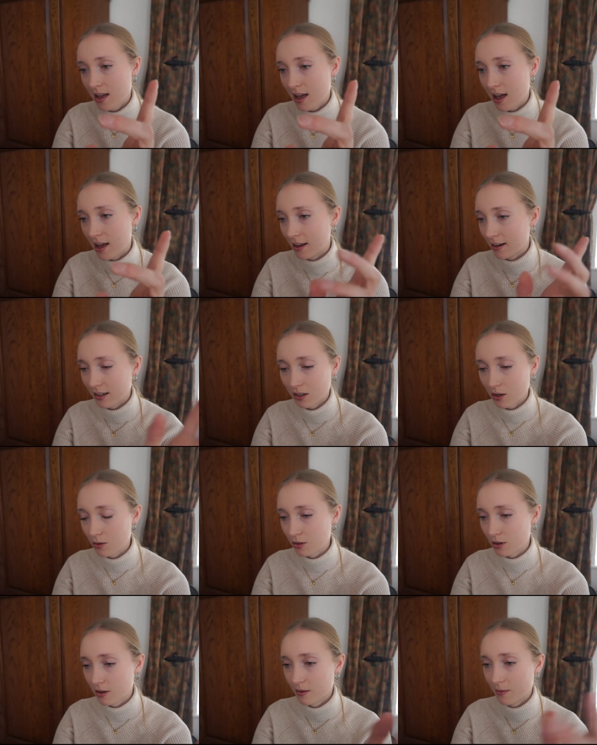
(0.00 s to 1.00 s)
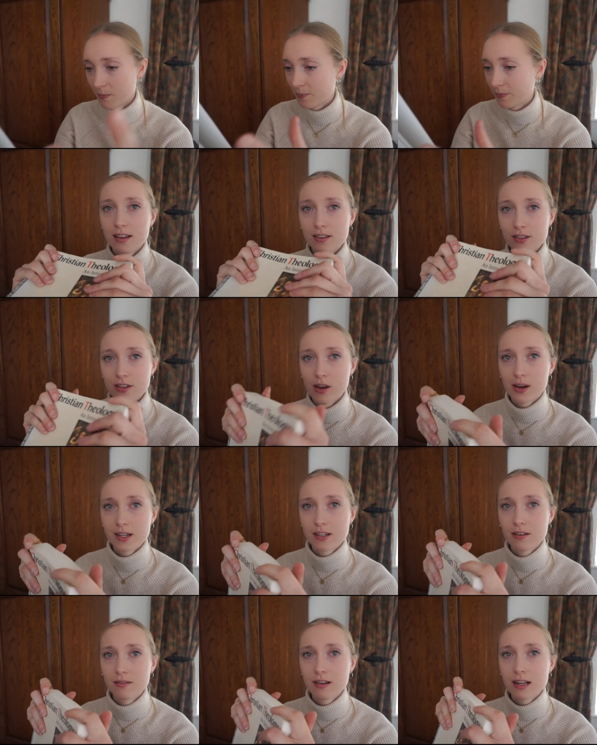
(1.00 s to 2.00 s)
and it goes on. So I
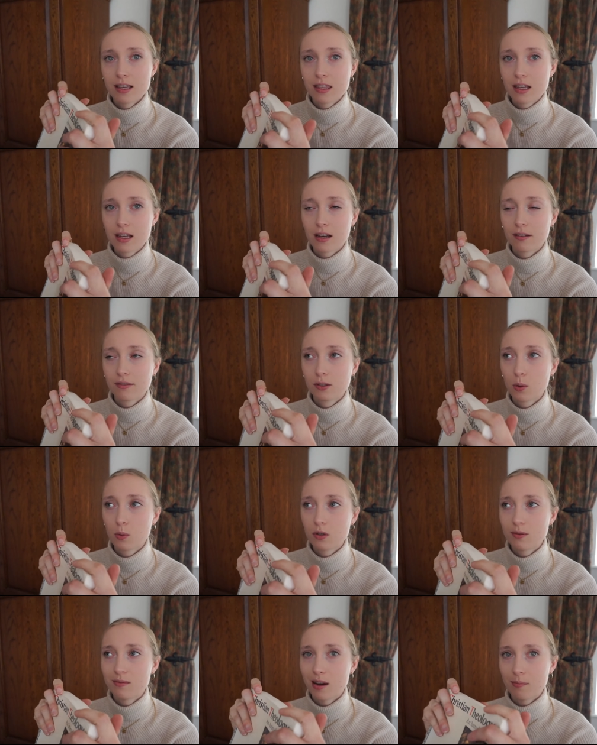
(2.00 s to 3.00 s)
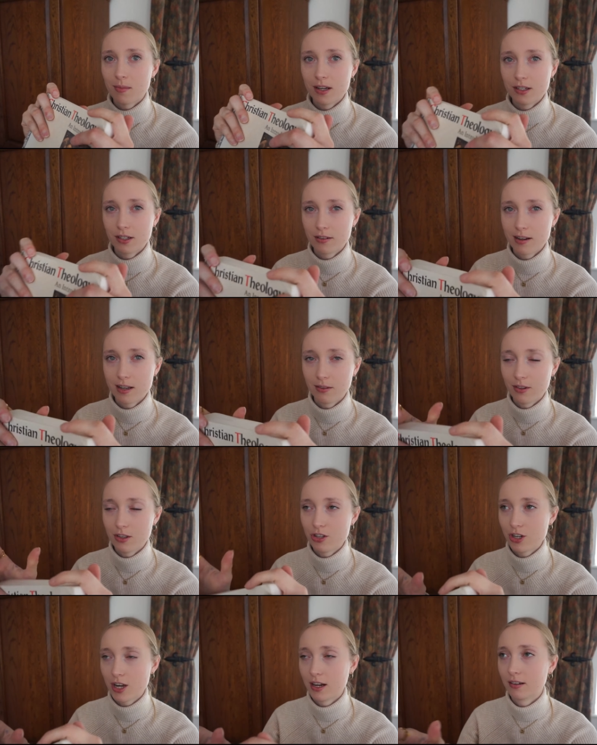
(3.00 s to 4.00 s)
don't really think I've talked about my degree on
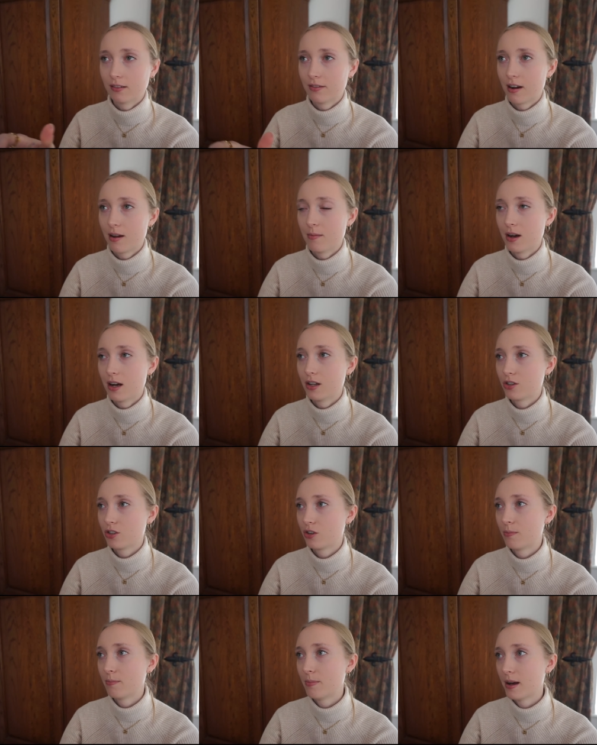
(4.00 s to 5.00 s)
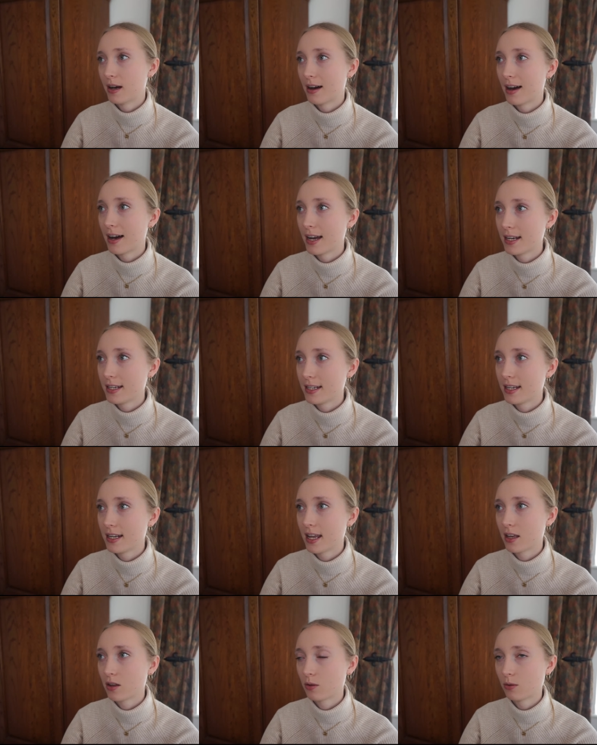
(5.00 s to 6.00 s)
this channel very much, but I did
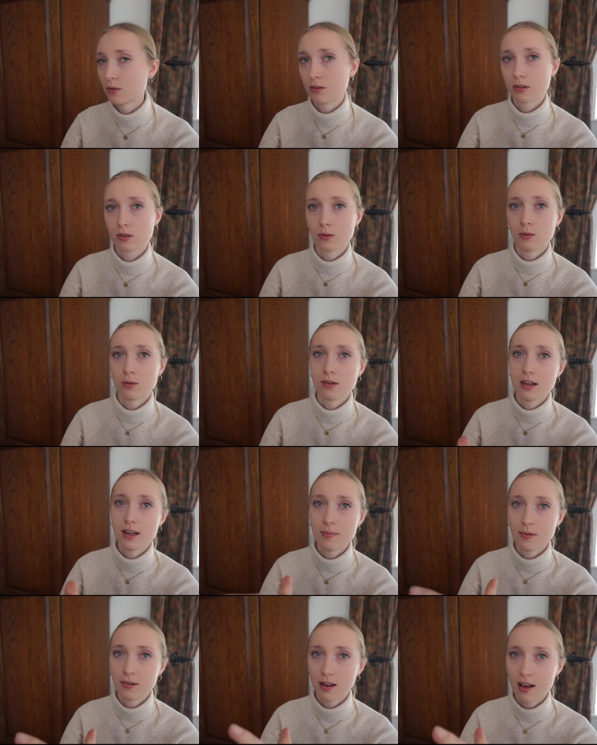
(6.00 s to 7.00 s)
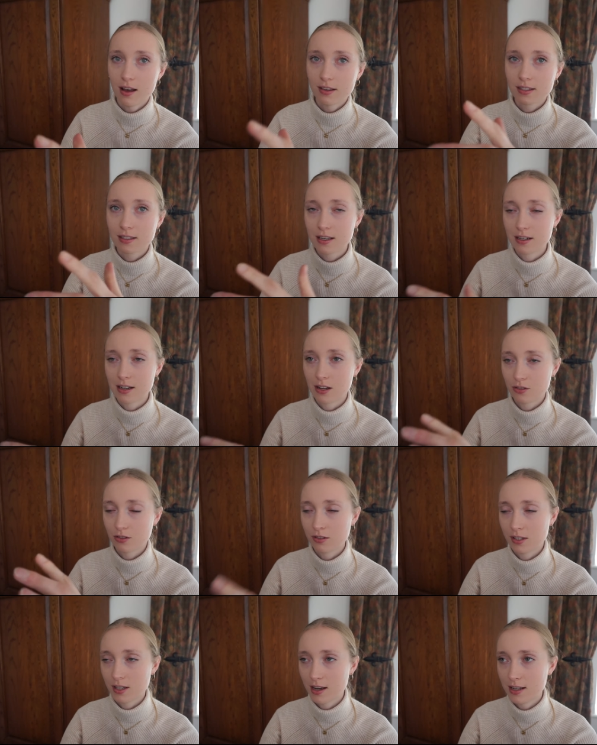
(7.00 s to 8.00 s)
a course called Liberal Arts and
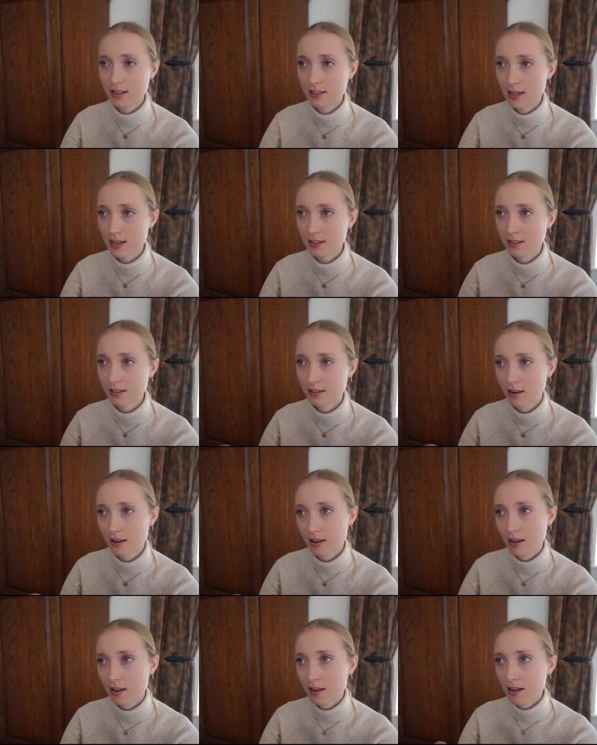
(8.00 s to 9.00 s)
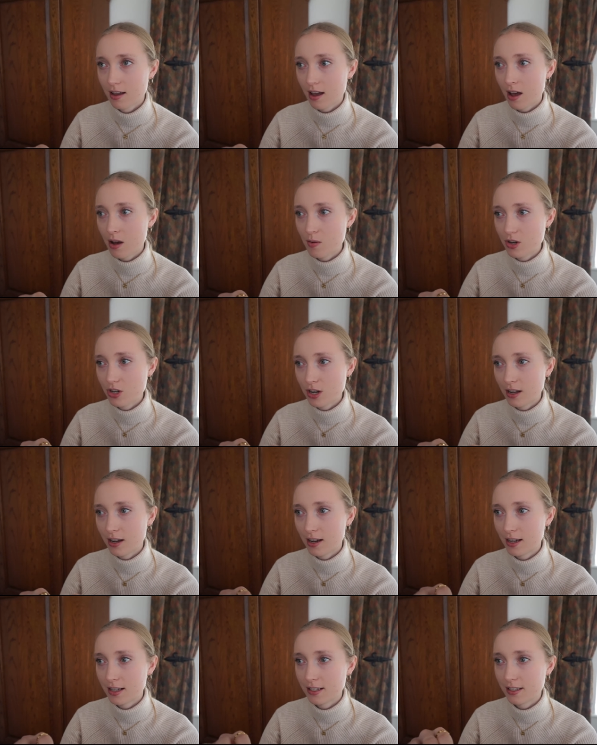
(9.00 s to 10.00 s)
Natural Sciences. I wish in
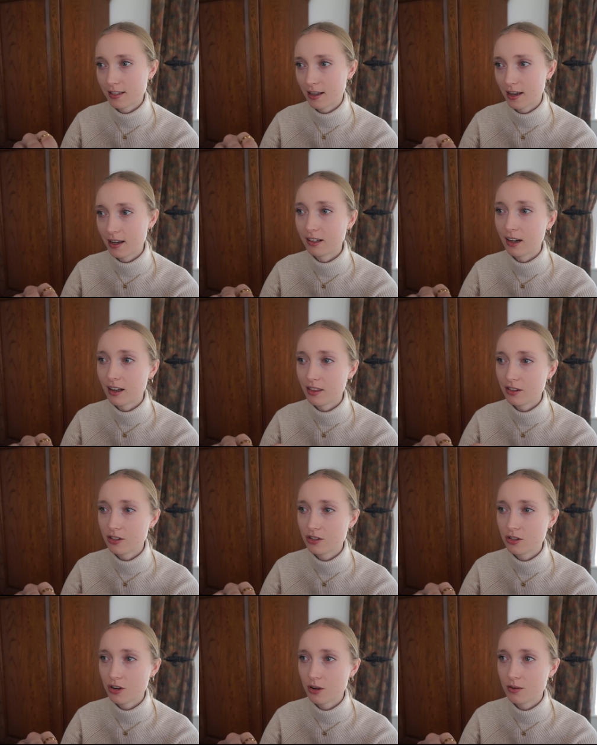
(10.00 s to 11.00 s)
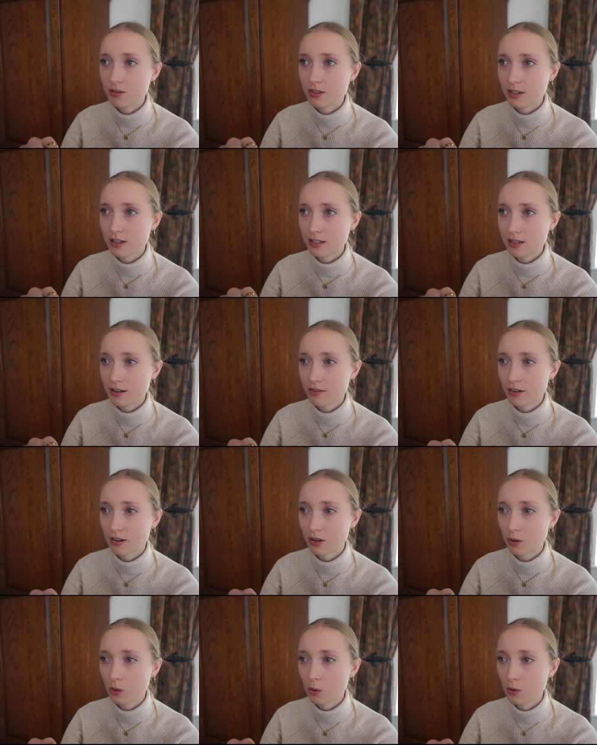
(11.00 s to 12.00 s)
hindsight I'd either chosen a
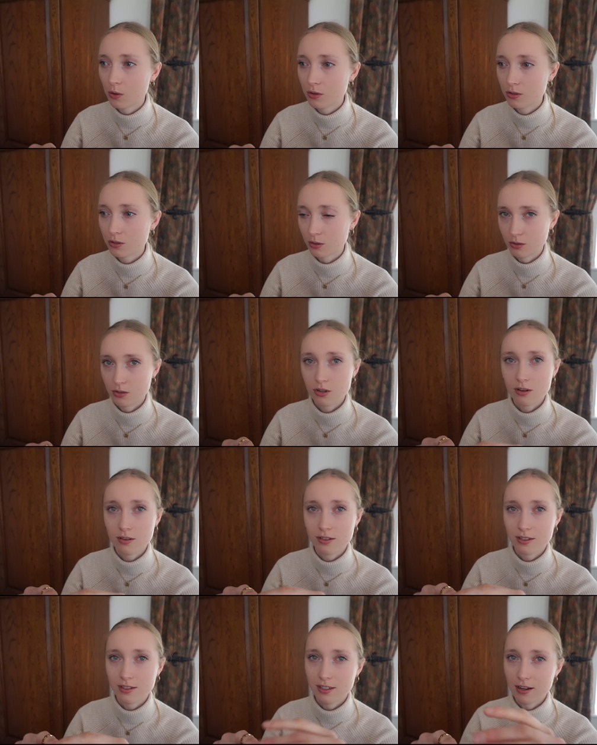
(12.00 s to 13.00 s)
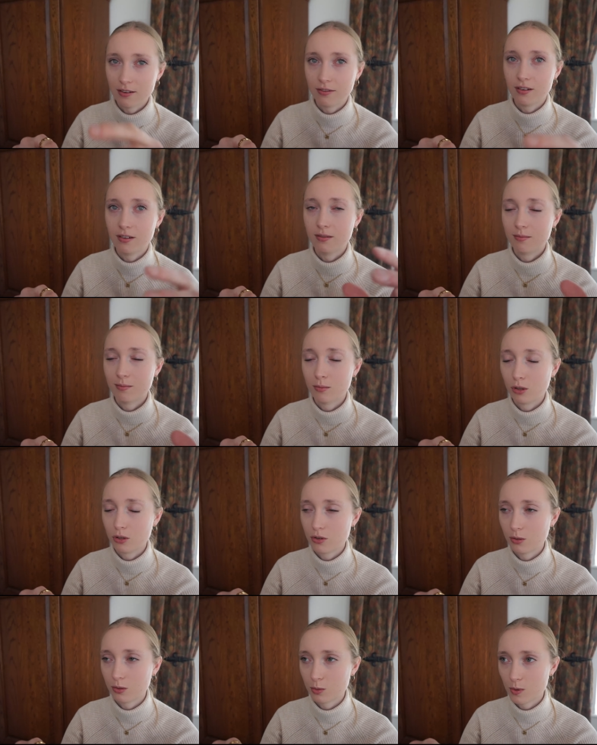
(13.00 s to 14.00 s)
different course or chosen different
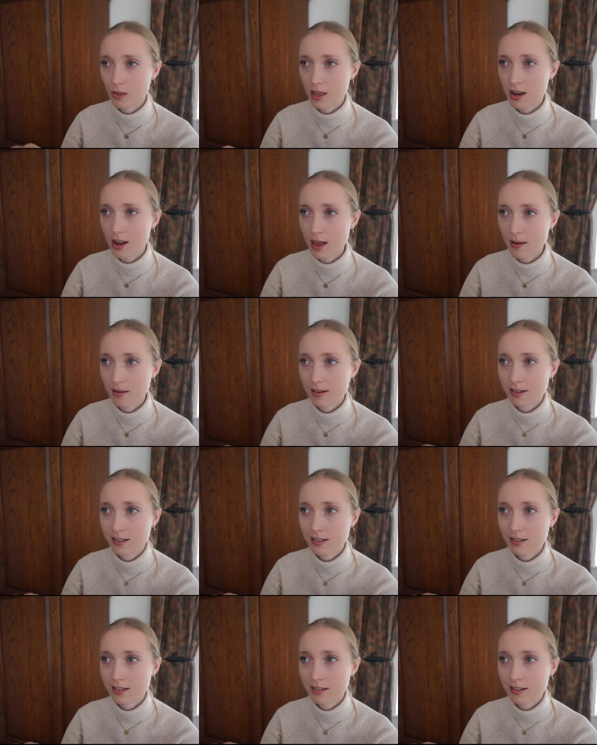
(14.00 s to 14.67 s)
modules within it,